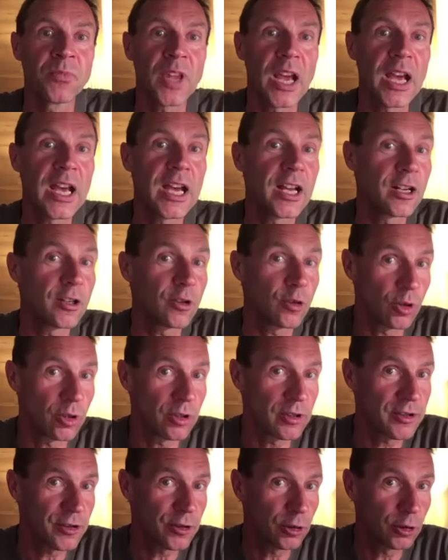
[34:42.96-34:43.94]
And
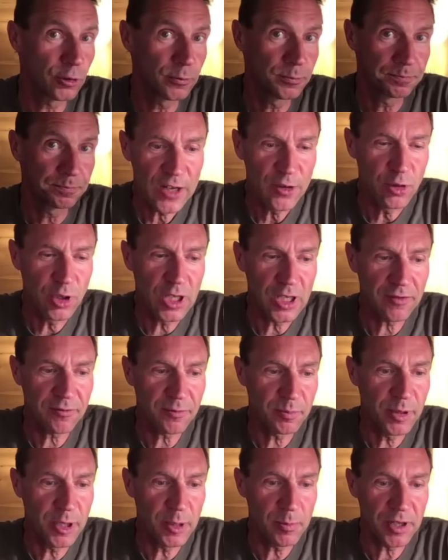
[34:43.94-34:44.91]
also to give
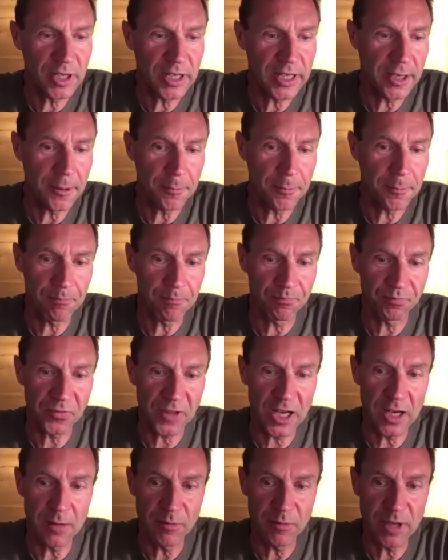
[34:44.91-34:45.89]
people
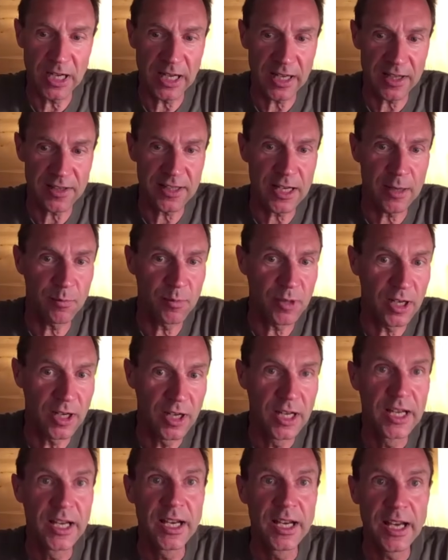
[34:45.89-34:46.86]
an example,
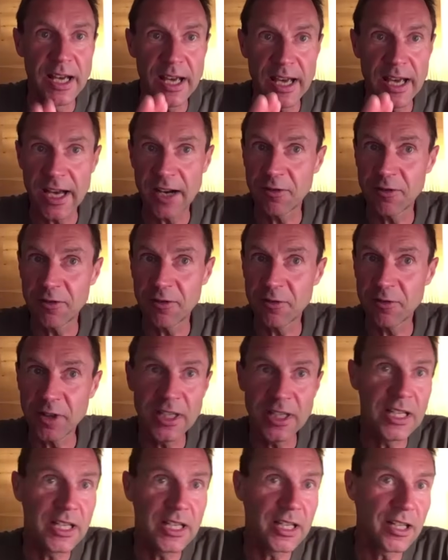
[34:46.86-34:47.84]
every
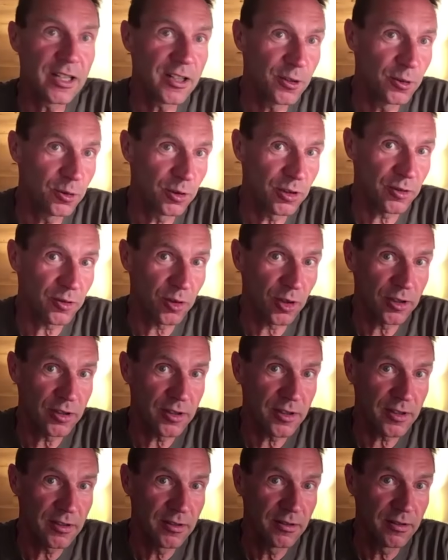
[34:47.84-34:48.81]
year in the Tour de France,
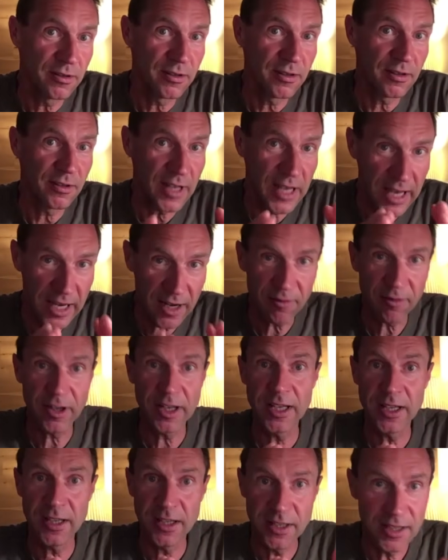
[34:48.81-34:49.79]

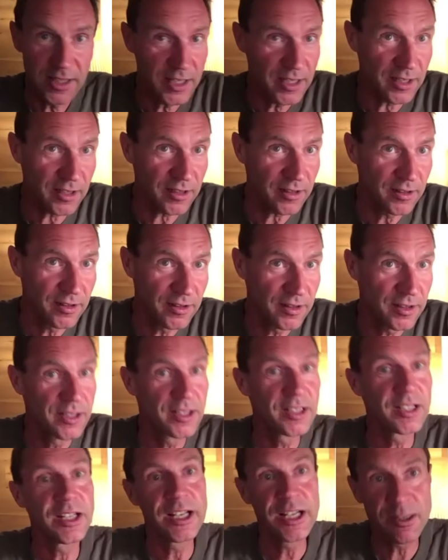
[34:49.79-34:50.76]
every year
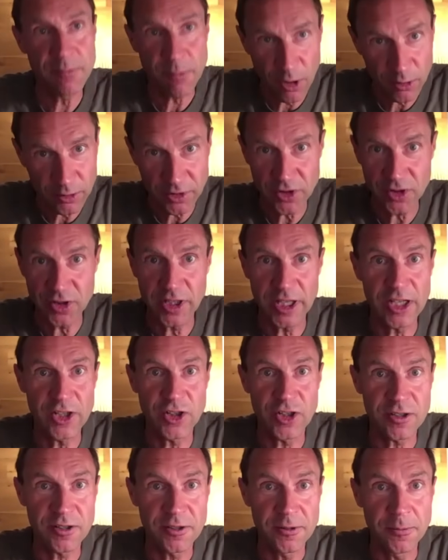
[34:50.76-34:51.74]
in the mountain
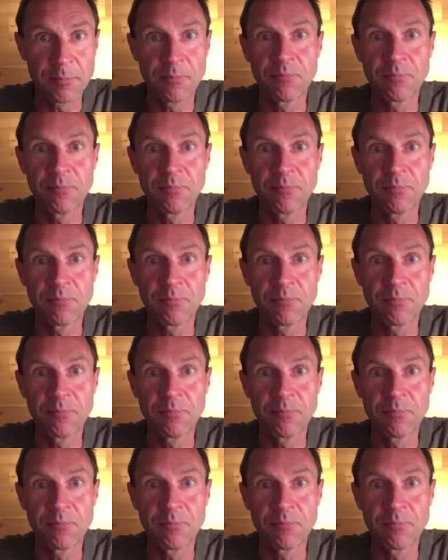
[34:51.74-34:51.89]
stages,